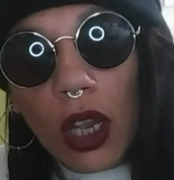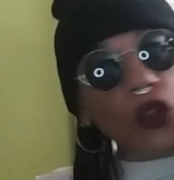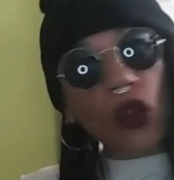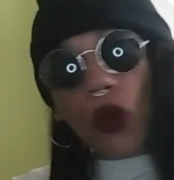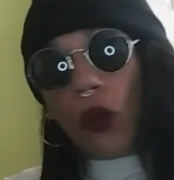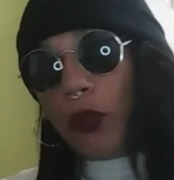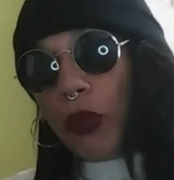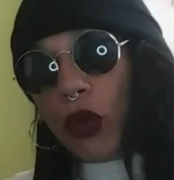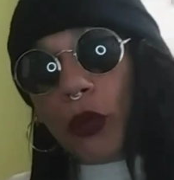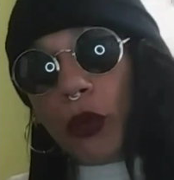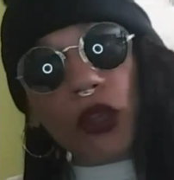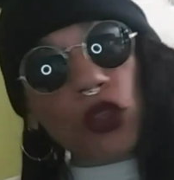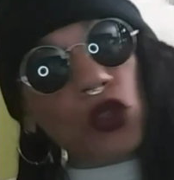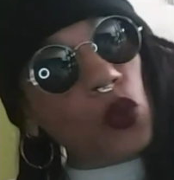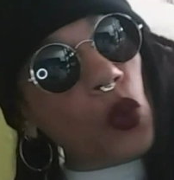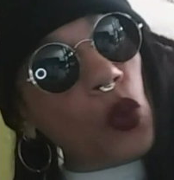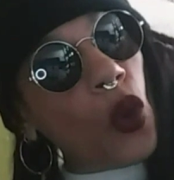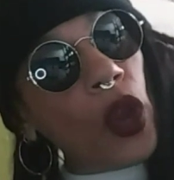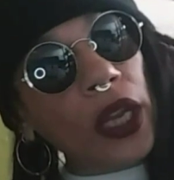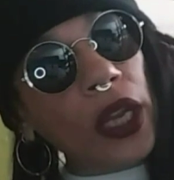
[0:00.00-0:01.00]

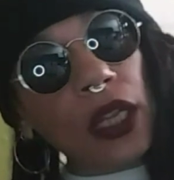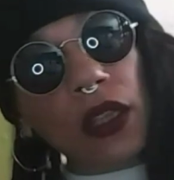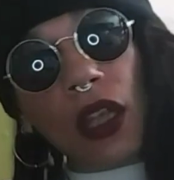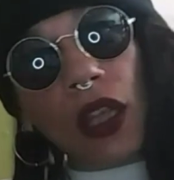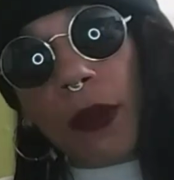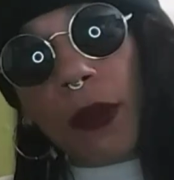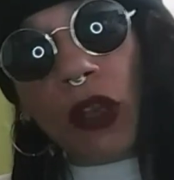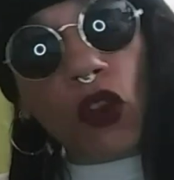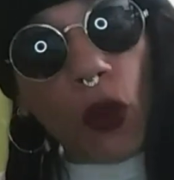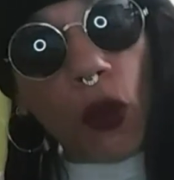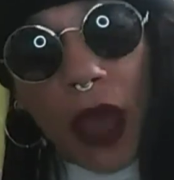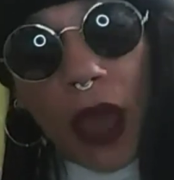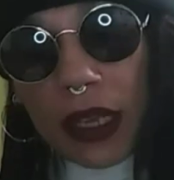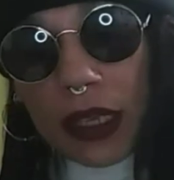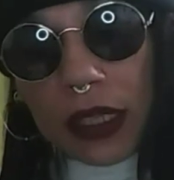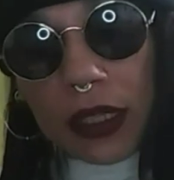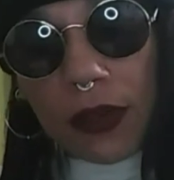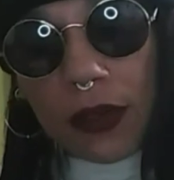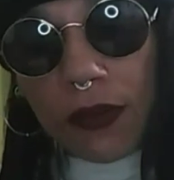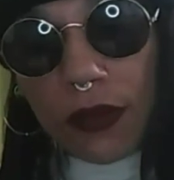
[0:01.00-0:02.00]
Boomer's warning them and
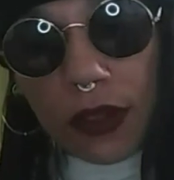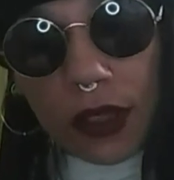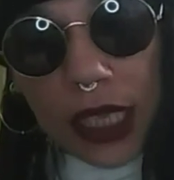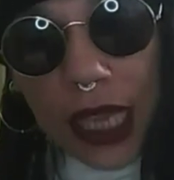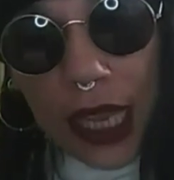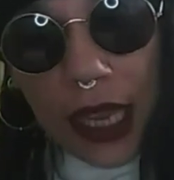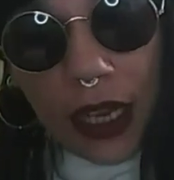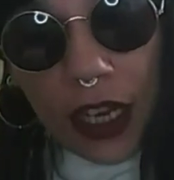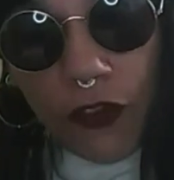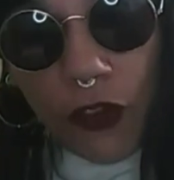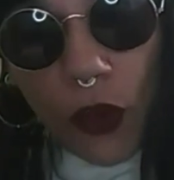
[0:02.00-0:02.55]
nobody's taking it